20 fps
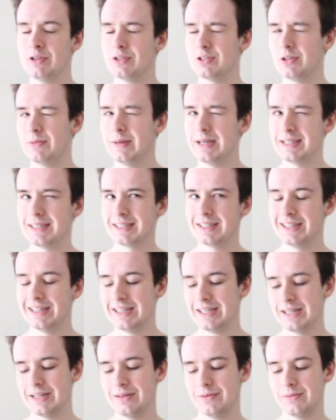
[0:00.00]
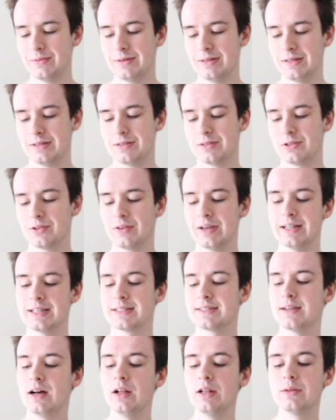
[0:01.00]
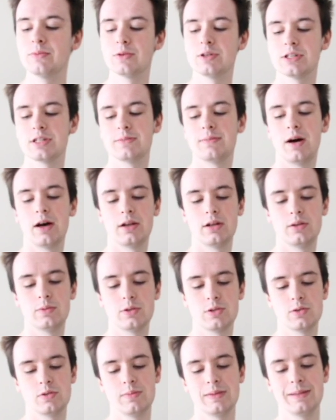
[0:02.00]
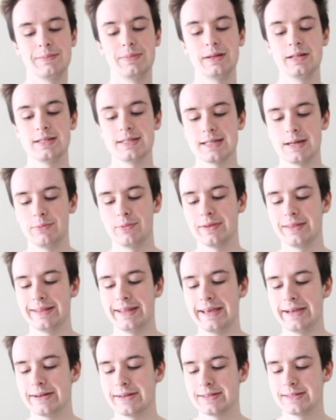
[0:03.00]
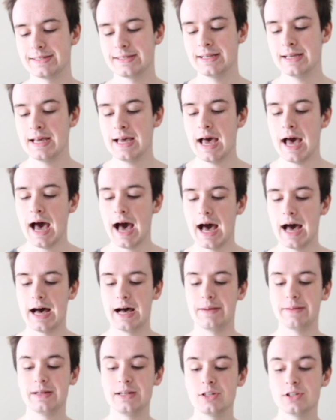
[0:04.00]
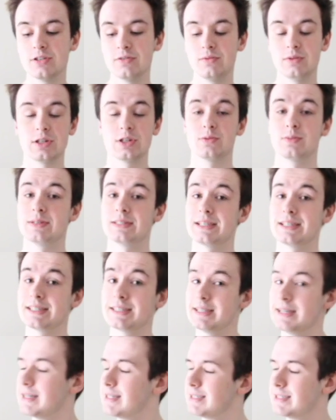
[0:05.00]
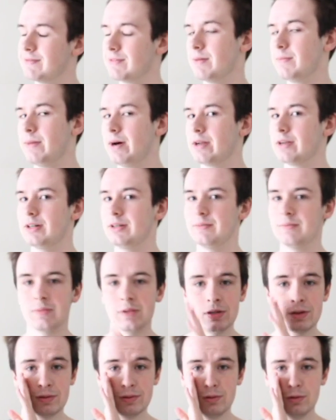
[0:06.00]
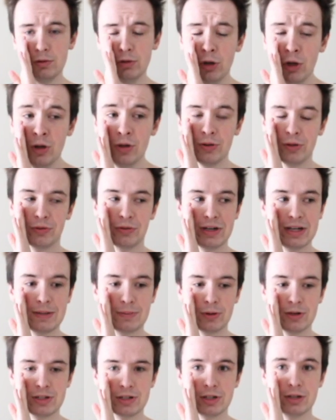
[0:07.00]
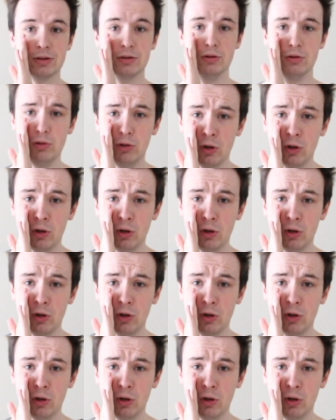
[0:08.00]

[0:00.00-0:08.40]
So basically it would create a solid printed model which would be built up with layers, each of which was a slice of the model. 3D printer.